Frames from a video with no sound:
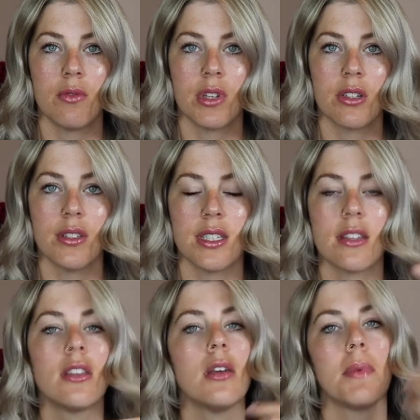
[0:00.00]
and wrinkles,
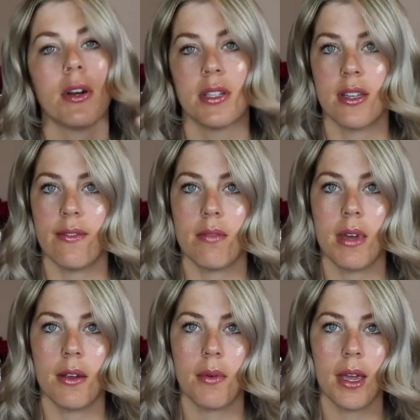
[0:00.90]
the appearance of them
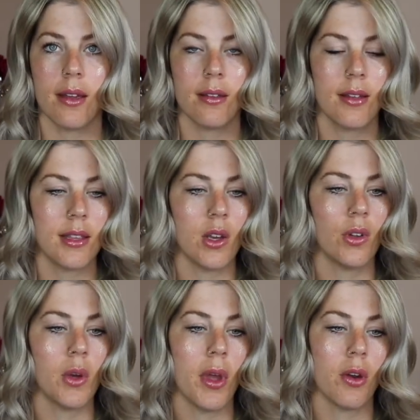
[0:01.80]
anyway. The
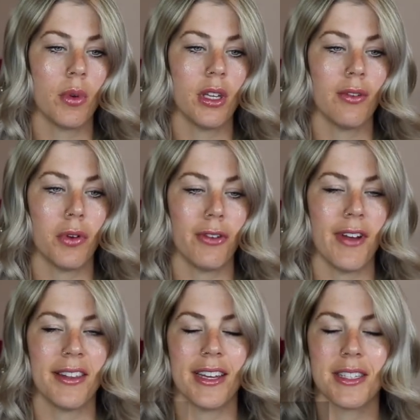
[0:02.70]
only way to really avoid
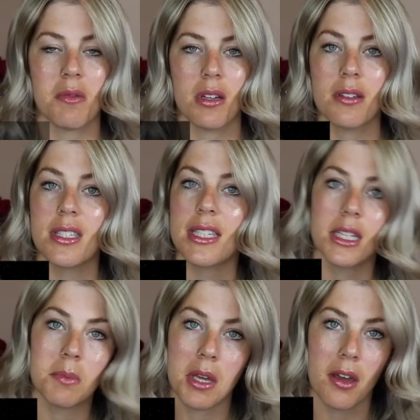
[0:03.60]
fine lines and wrinkles is
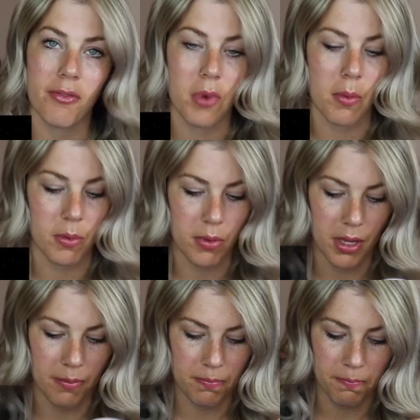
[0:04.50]
SPF
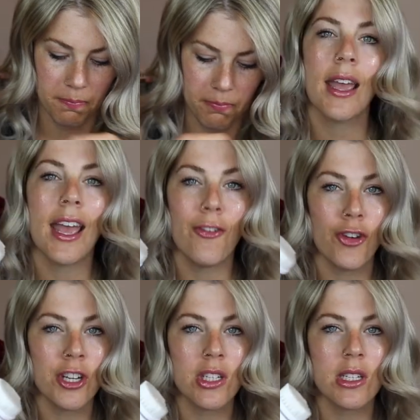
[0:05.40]
probably. If
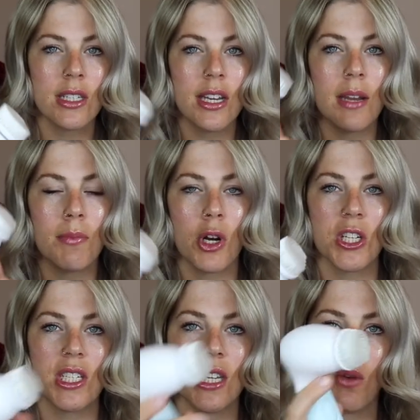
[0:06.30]
you're interested in
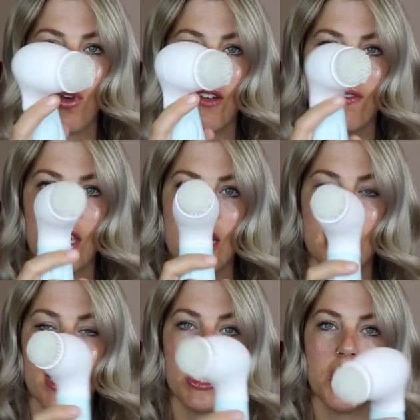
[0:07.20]
purchasing one of
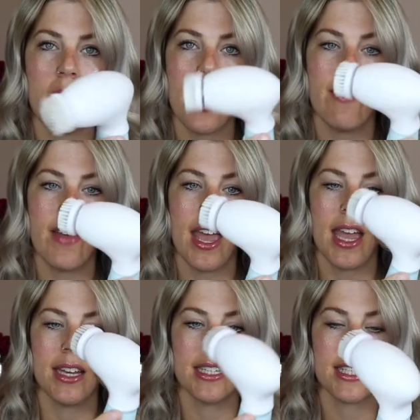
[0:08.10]
these, I do have
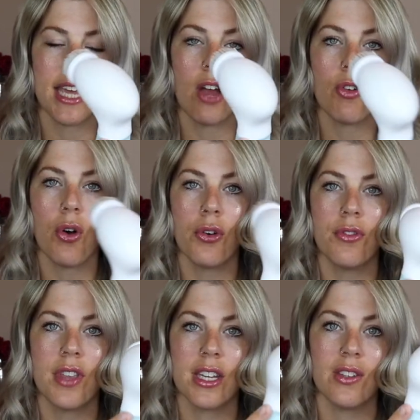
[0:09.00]
a discount code
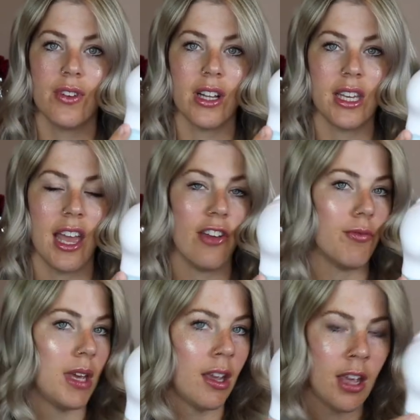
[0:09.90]
that Duvolle gave
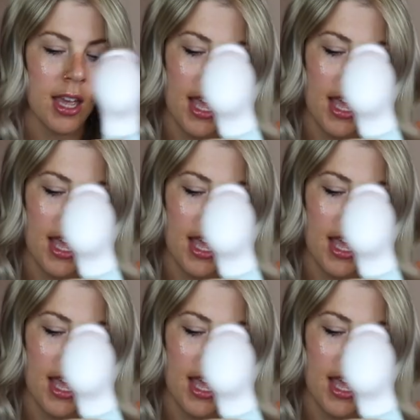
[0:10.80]
me,